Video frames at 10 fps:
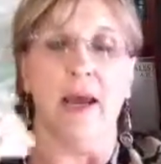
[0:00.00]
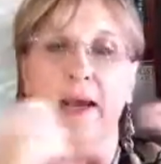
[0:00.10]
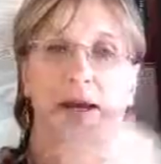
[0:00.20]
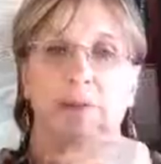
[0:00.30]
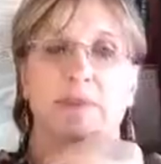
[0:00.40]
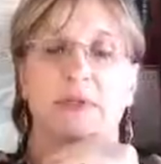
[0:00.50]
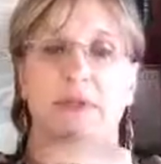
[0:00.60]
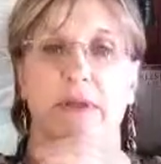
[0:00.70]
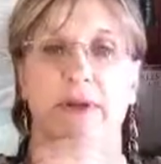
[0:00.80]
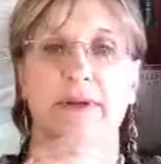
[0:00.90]

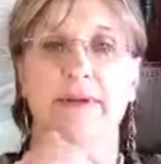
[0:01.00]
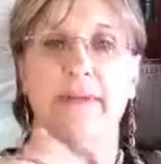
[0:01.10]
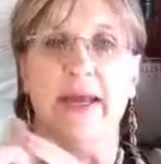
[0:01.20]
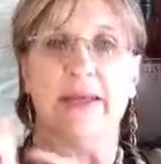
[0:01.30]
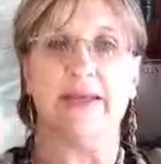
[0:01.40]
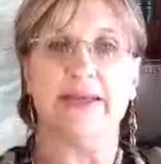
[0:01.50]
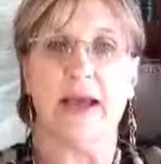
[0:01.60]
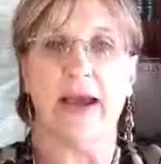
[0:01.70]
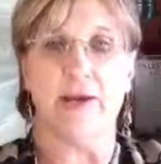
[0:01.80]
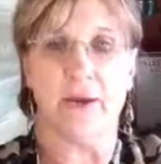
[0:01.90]
and
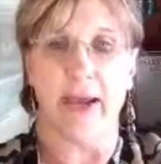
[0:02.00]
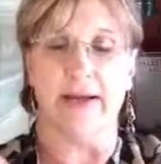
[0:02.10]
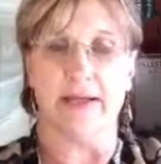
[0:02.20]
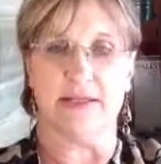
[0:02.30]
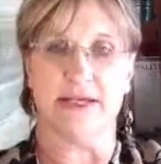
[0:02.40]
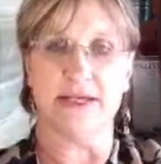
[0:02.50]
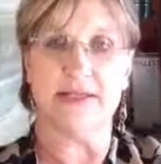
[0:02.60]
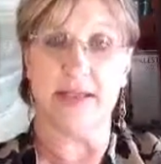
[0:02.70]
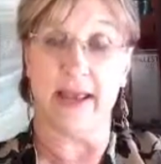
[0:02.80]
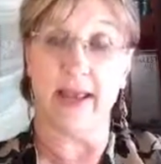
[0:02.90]
decide, okay, does
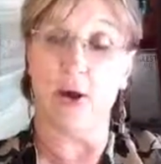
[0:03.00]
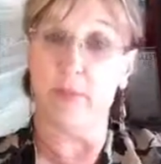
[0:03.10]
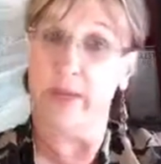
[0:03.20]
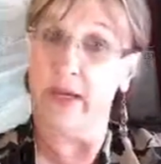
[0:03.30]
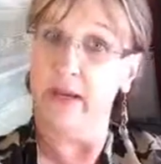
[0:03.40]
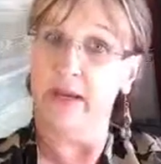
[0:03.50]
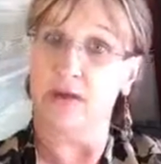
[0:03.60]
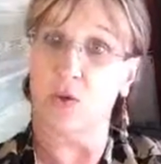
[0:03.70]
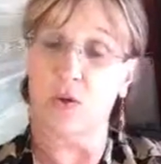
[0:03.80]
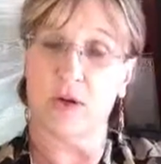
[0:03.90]
this help me
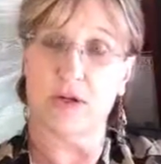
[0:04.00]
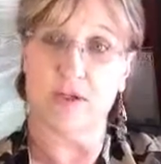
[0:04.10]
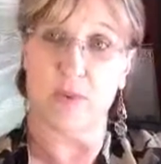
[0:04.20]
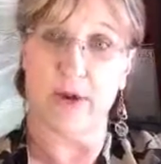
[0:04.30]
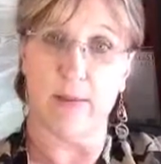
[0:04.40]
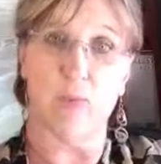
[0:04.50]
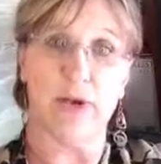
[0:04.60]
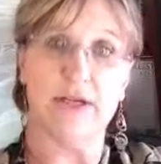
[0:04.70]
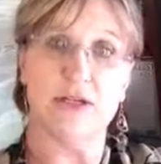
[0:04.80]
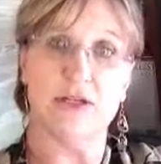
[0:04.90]
towards what I'm
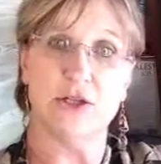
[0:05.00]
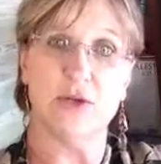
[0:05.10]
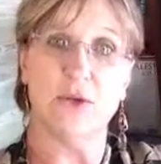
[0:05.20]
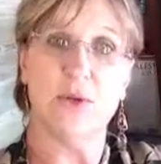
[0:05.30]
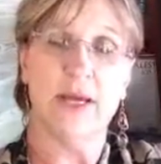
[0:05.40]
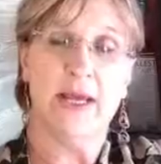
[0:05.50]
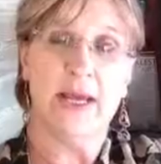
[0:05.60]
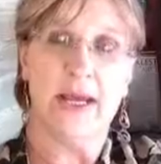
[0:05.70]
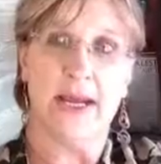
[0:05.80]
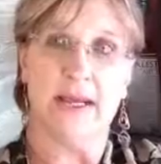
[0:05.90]
wanting to do
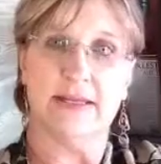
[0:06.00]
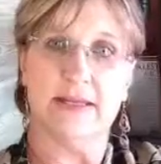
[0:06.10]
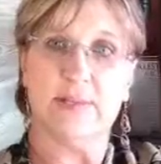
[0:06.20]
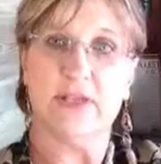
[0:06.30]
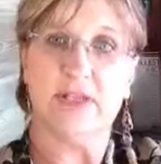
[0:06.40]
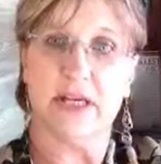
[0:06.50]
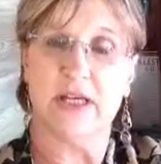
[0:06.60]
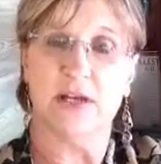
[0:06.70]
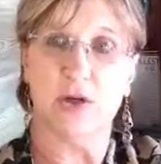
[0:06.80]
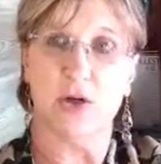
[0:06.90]
in this
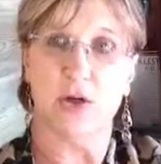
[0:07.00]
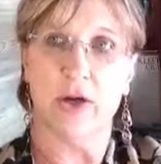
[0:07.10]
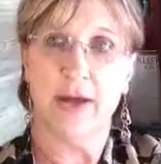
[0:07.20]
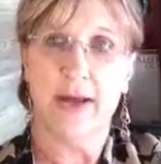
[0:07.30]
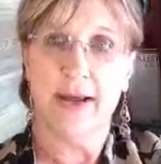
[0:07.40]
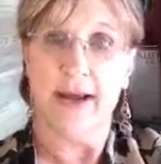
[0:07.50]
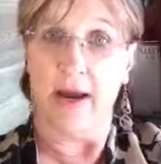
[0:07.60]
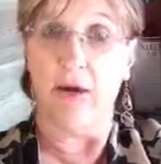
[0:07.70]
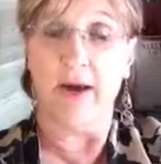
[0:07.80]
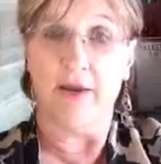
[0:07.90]
particular
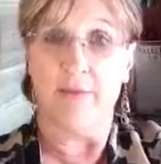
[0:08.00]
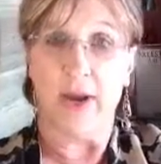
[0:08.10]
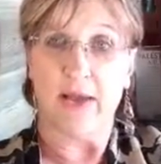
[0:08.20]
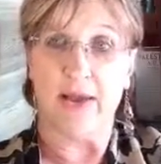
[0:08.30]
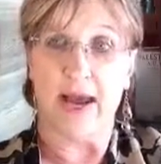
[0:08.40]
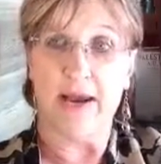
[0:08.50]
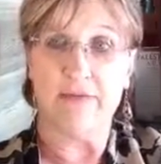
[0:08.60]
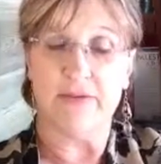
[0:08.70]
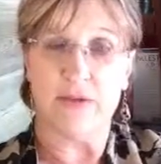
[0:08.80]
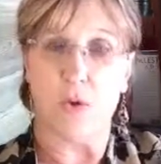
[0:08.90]
area of my
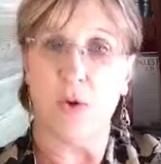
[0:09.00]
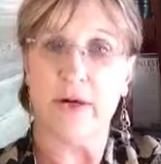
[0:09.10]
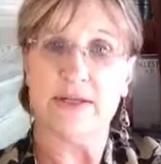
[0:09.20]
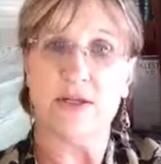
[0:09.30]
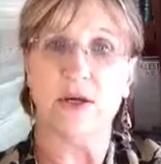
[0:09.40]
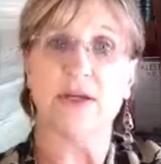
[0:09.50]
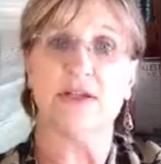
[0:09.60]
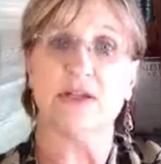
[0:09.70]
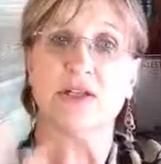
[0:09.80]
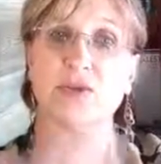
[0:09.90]
life, or is it going to
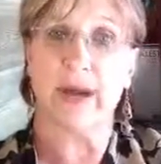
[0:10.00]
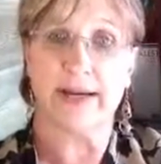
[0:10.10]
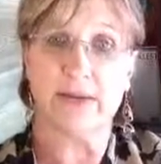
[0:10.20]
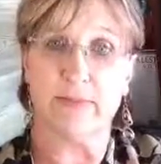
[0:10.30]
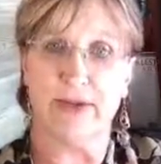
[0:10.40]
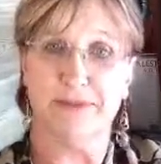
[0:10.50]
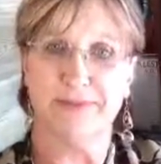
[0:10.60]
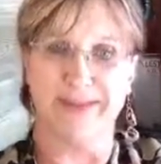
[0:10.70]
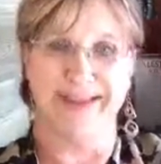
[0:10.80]
distract me?